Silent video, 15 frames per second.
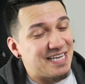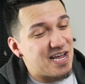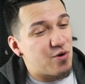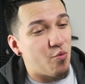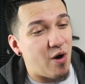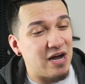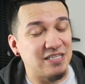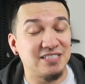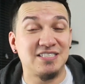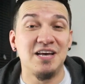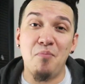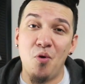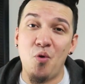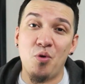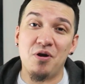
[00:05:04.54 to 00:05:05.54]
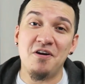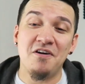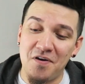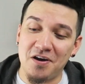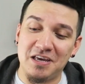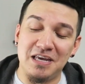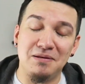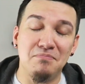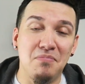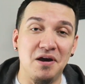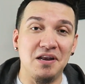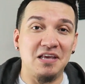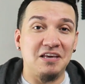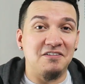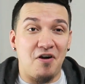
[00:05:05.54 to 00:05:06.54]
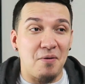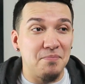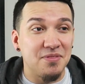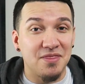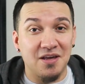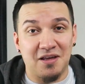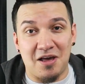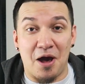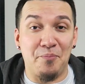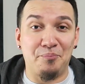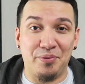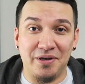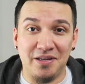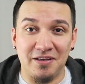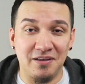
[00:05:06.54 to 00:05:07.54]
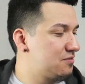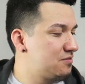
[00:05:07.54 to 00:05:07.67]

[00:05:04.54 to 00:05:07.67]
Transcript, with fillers: he wants more fucking money from the company?